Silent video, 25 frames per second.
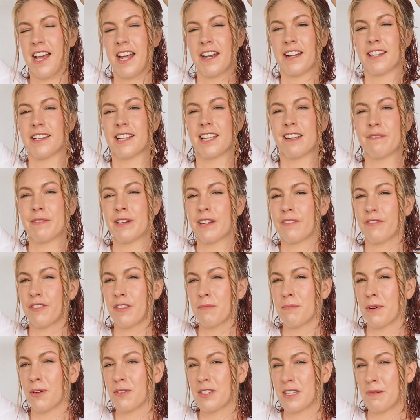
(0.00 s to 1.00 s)
and a little bit of the
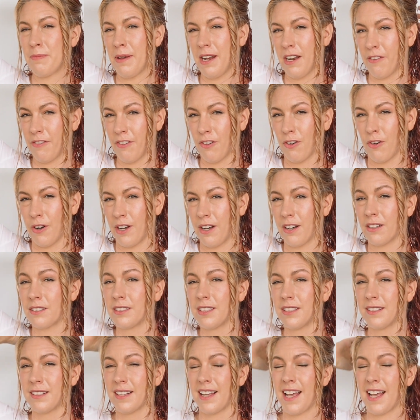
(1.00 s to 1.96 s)
multi-benefit oil,